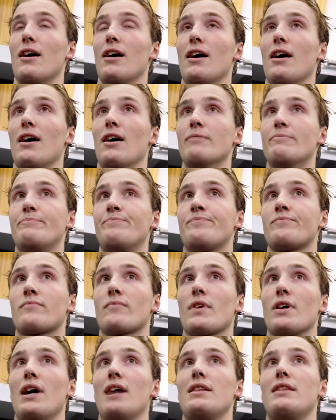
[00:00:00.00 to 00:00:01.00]
I
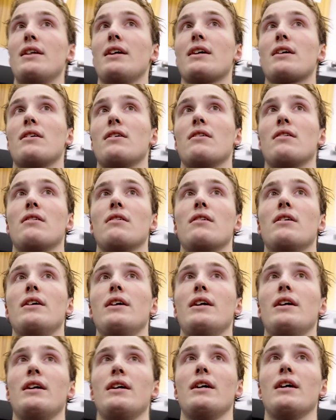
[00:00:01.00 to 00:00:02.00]
think
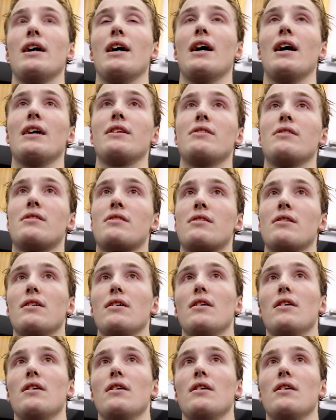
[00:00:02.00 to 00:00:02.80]
he just...